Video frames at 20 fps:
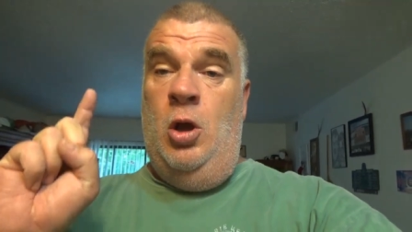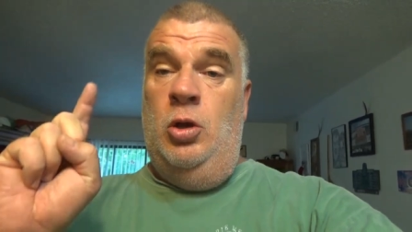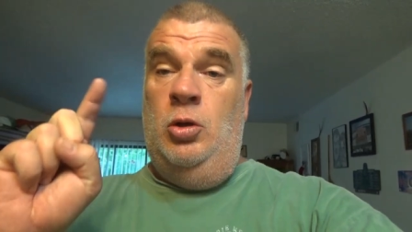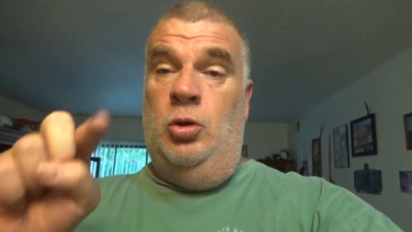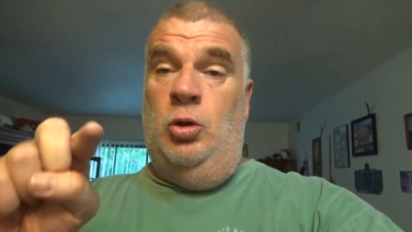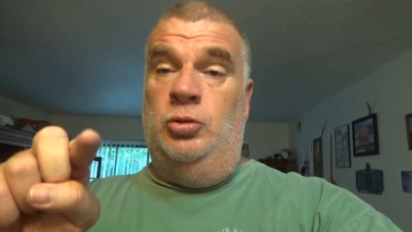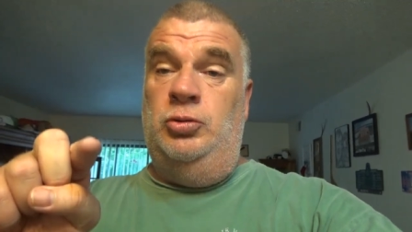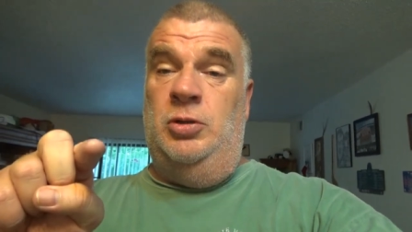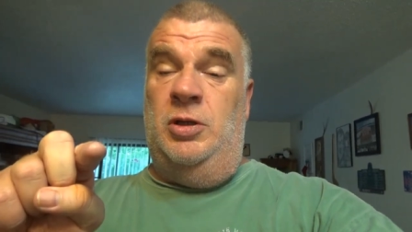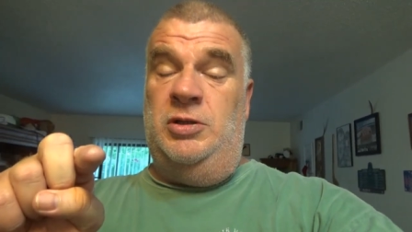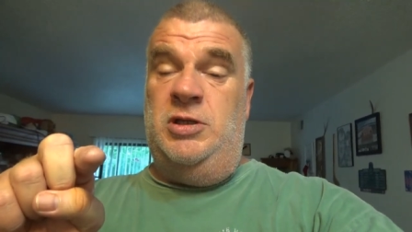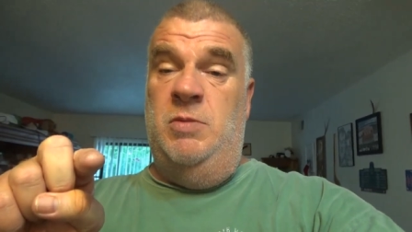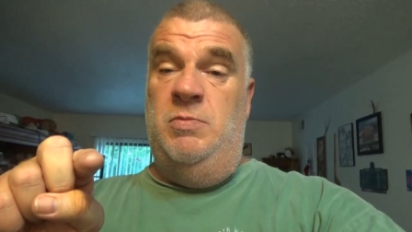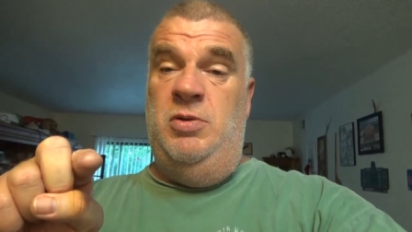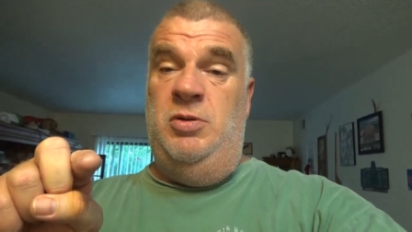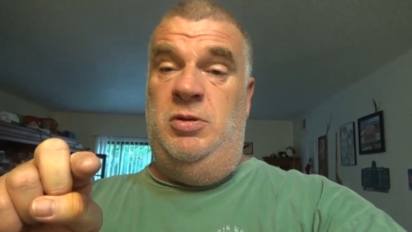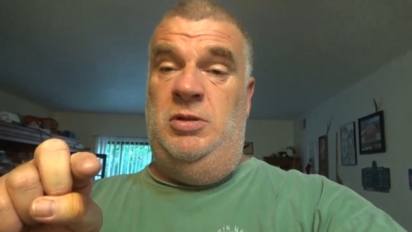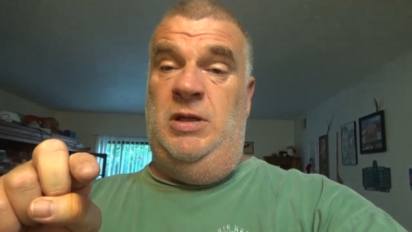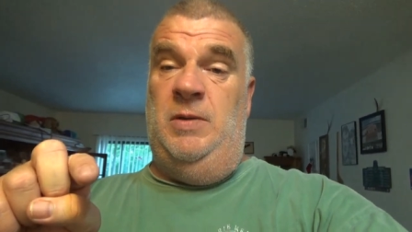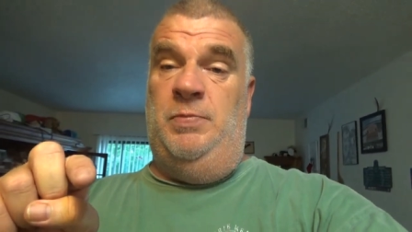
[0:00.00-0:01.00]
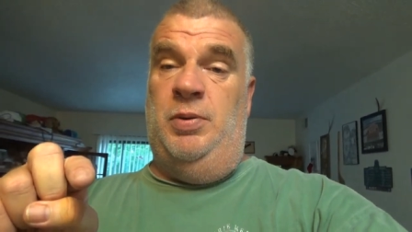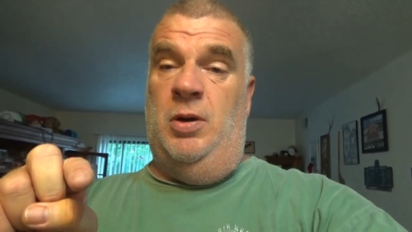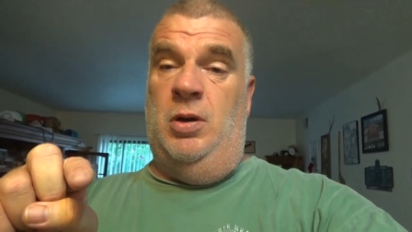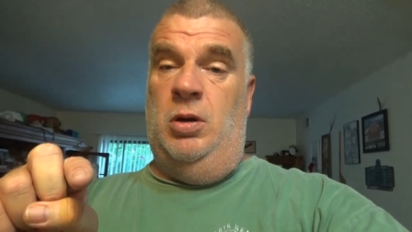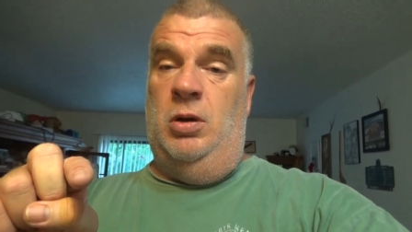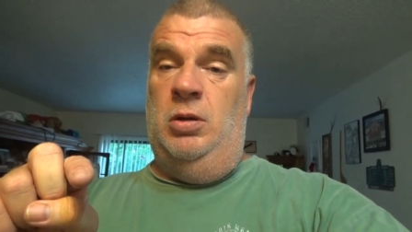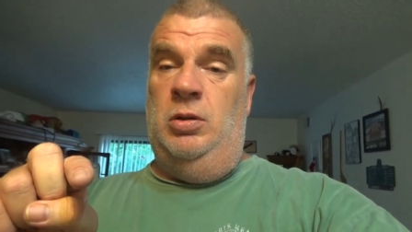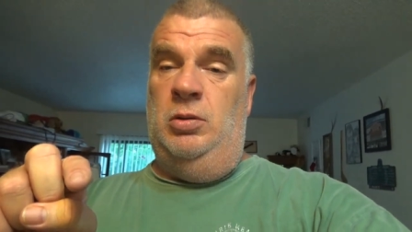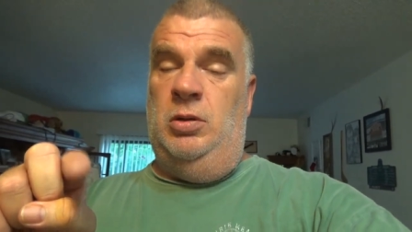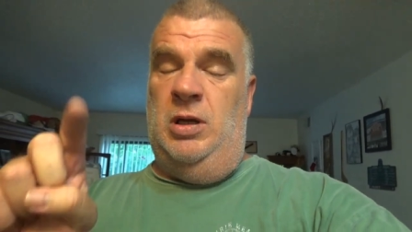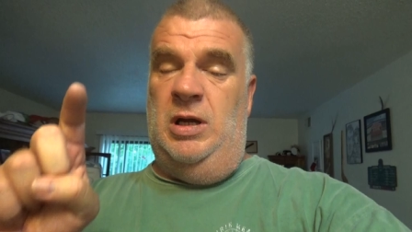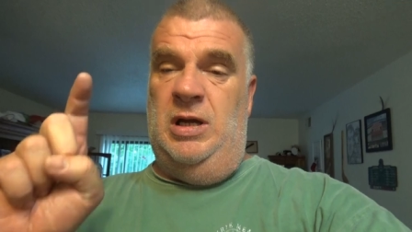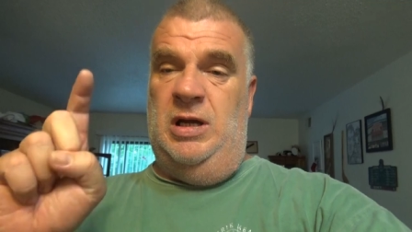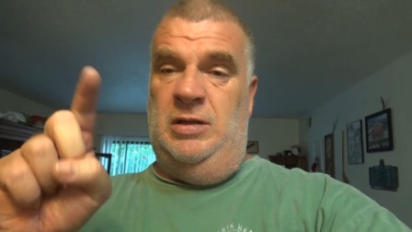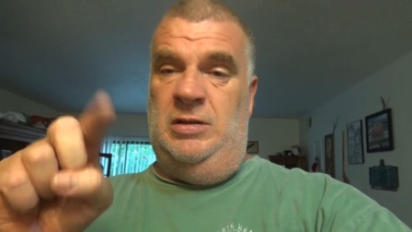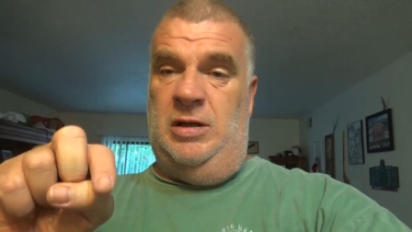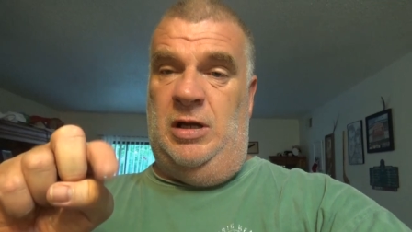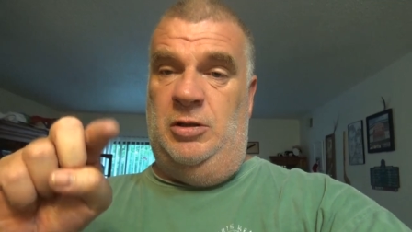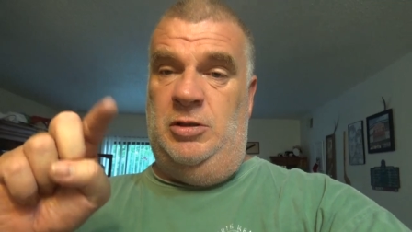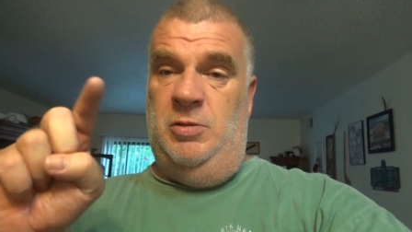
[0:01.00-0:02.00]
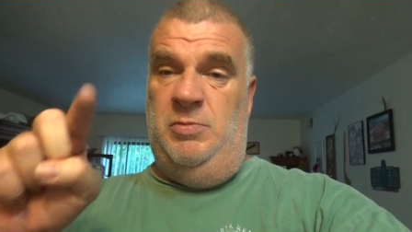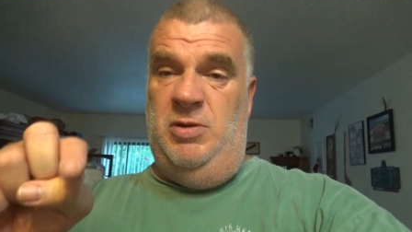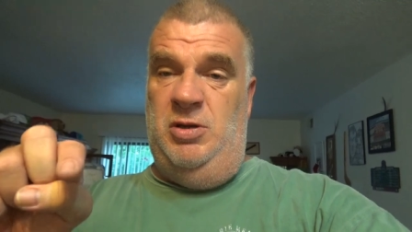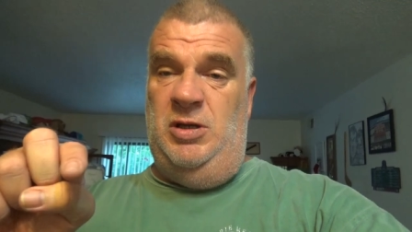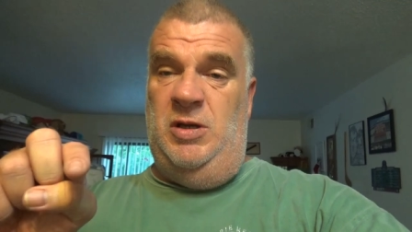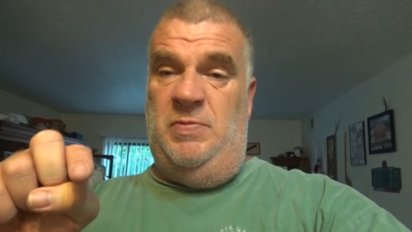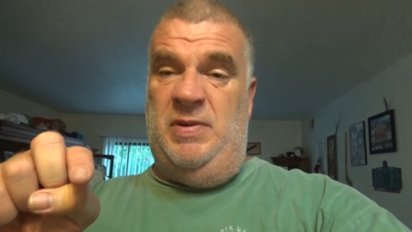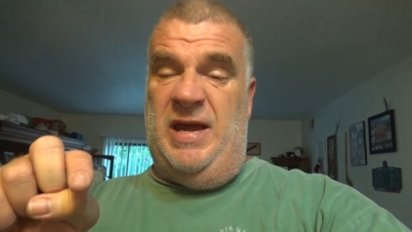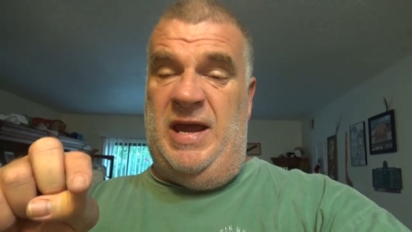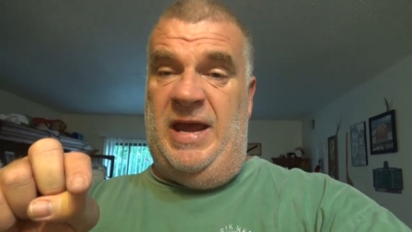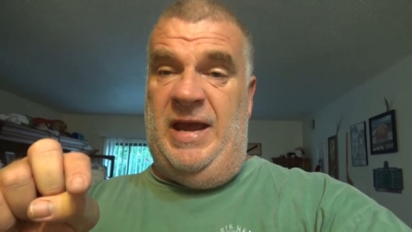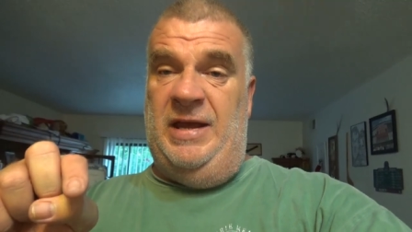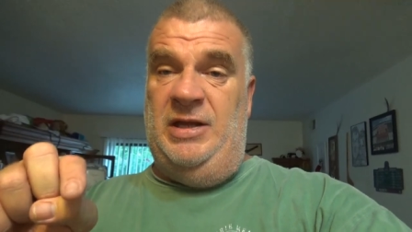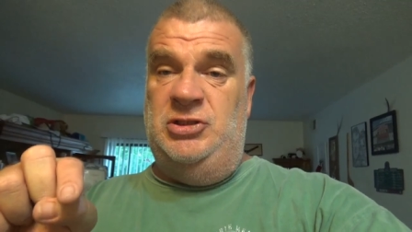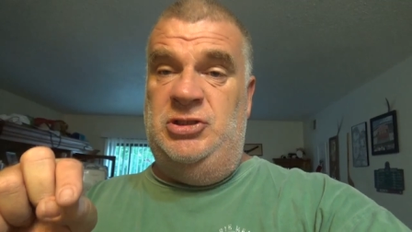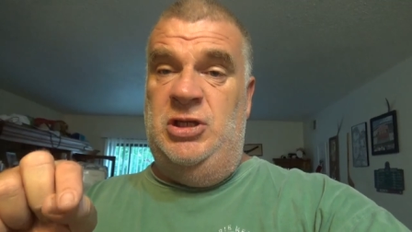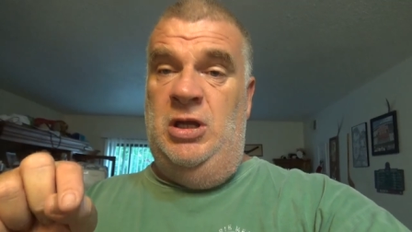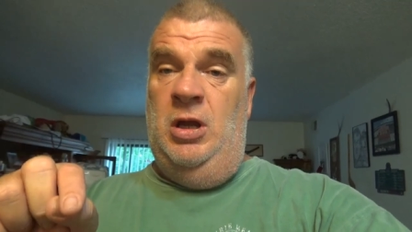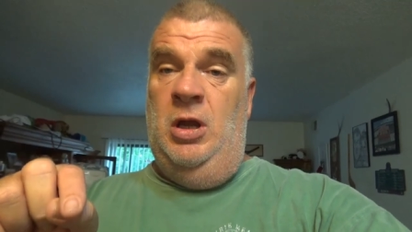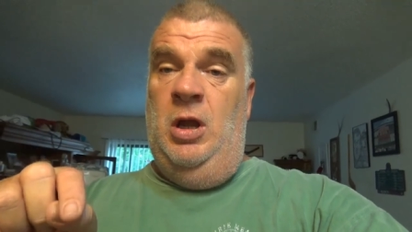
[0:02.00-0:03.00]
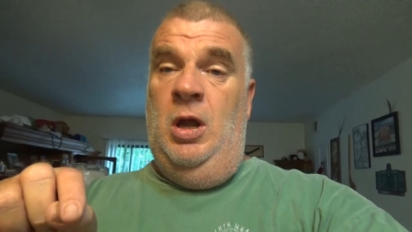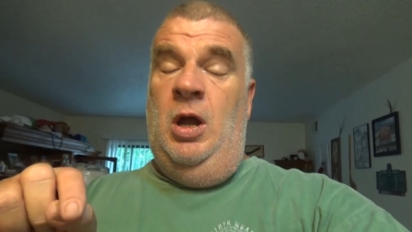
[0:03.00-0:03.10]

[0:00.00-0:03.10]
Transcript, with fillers: Go to our community poll, uh, our community page